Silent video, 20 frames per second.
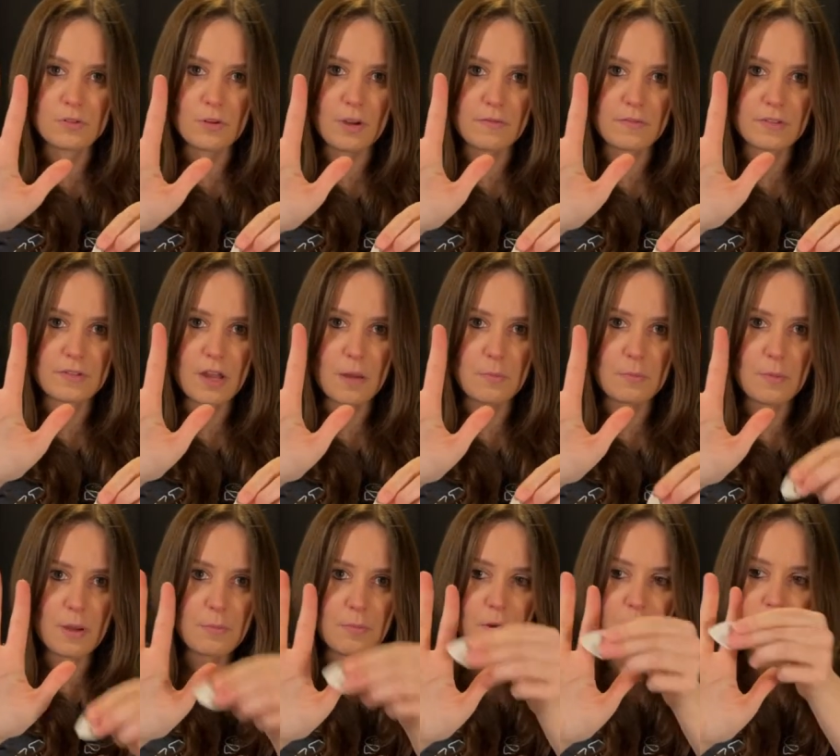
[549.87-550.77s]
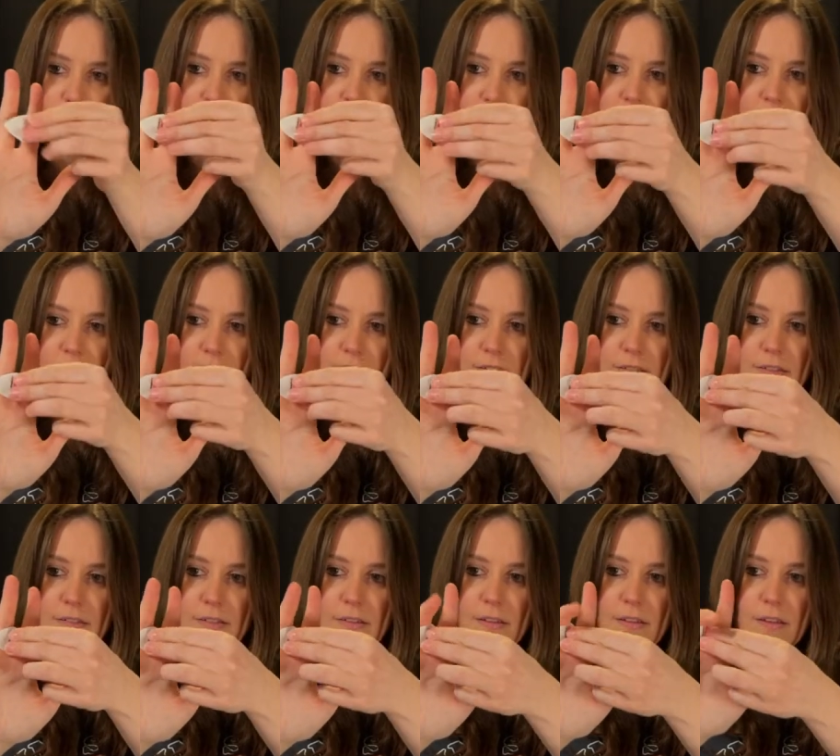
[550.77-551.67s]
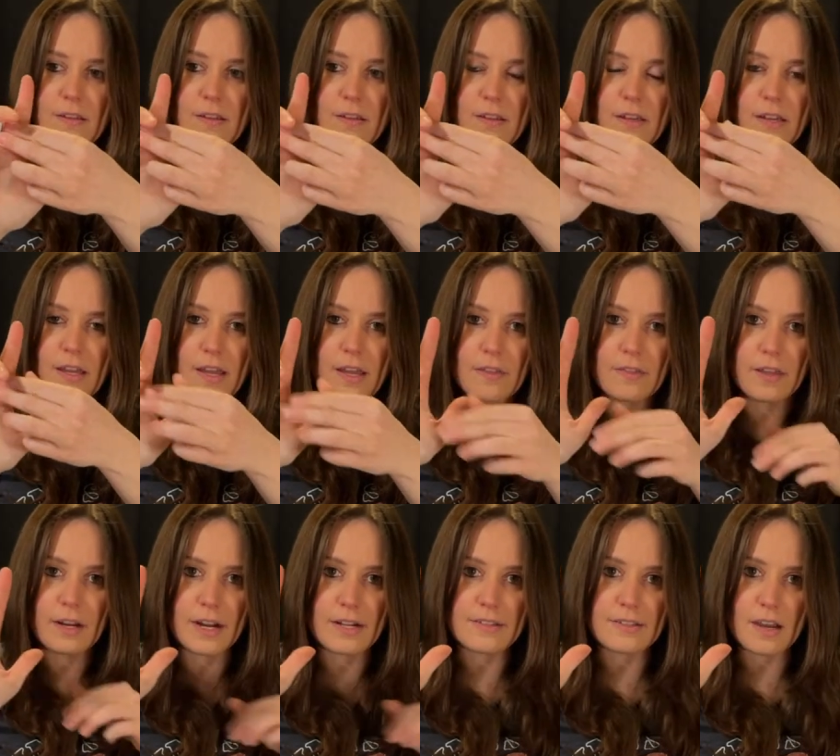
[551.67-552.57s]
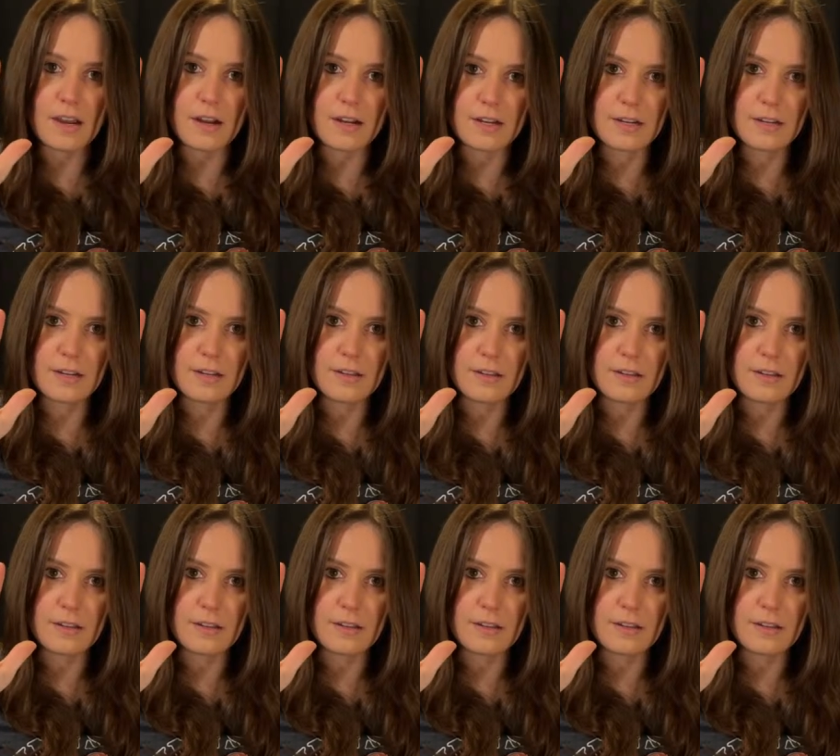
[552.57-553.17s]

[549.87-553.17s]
So I have the top of my palm like this, and then I tuck